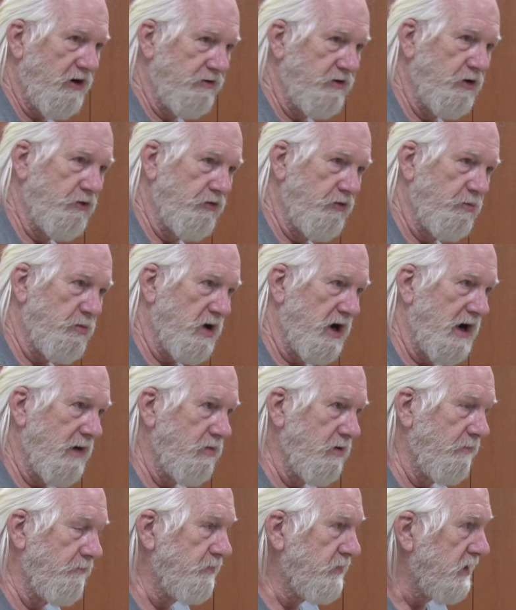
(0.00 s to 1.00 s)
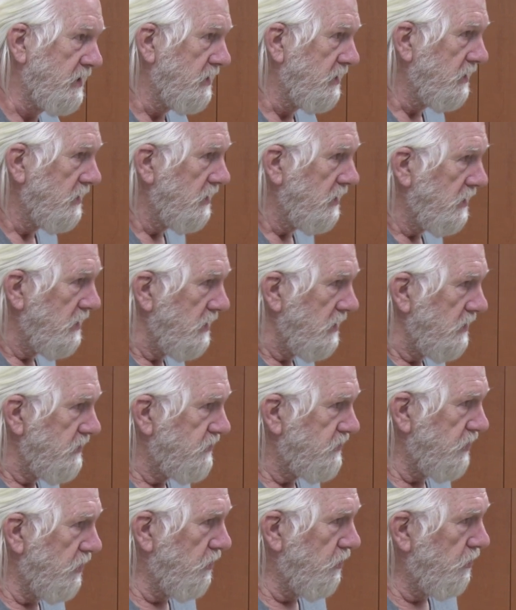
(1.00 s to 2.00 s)
while he requested the city be the
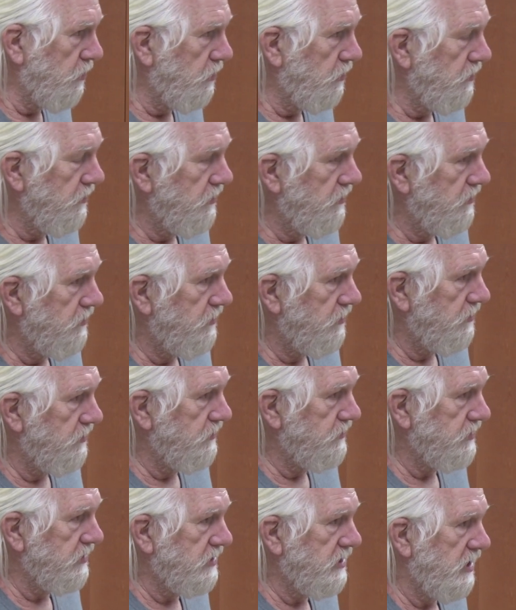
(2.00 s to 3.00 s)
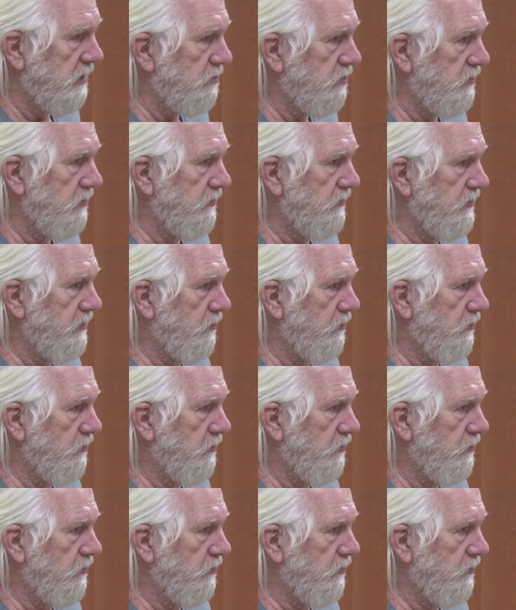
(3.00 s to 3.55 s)
grant applicant in hopes of obtaining a